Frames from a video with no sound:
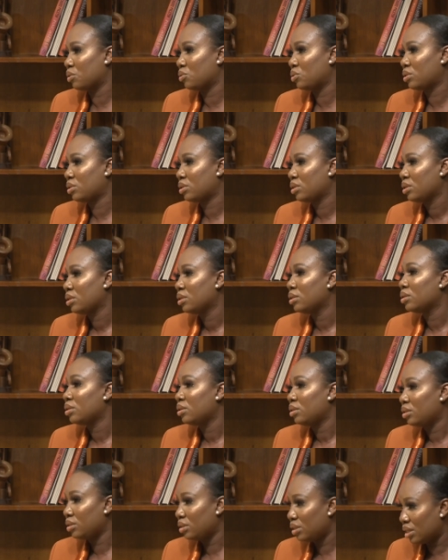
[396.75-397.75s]

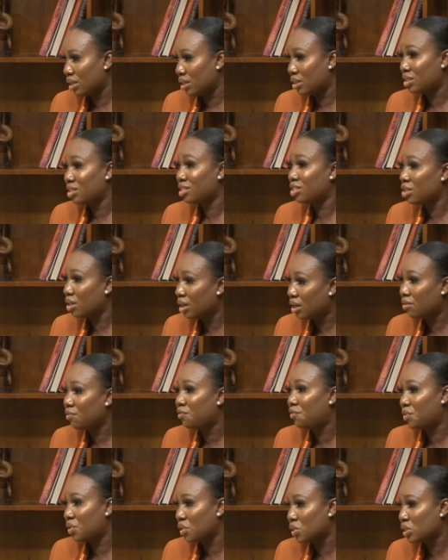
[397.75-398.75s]
Credibility. Yes, that's check the
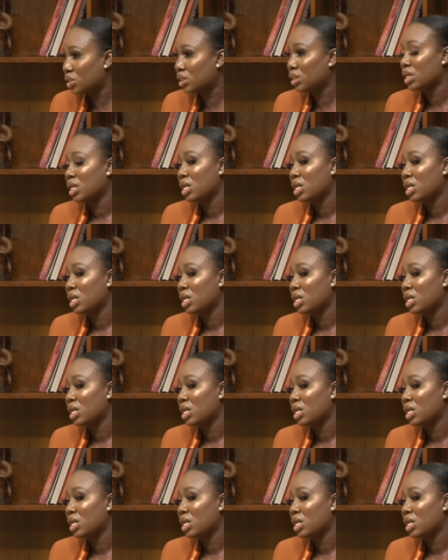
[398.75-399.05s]
word. First.